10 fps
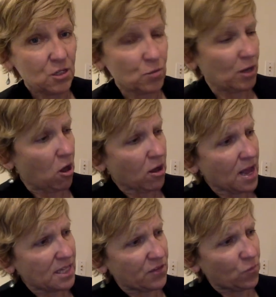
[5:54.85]
doing all
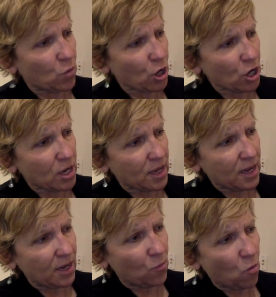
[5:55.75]
kinds of work,
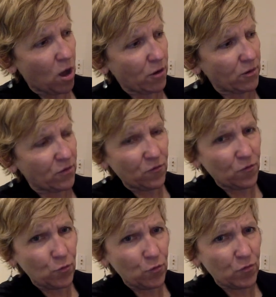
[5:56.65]
getting water and
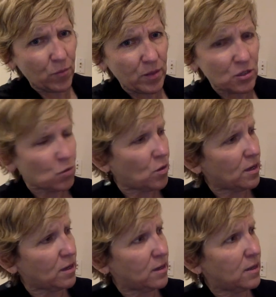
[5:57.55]
food from the
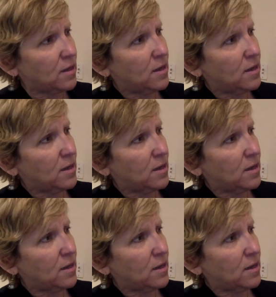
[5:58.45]
soil.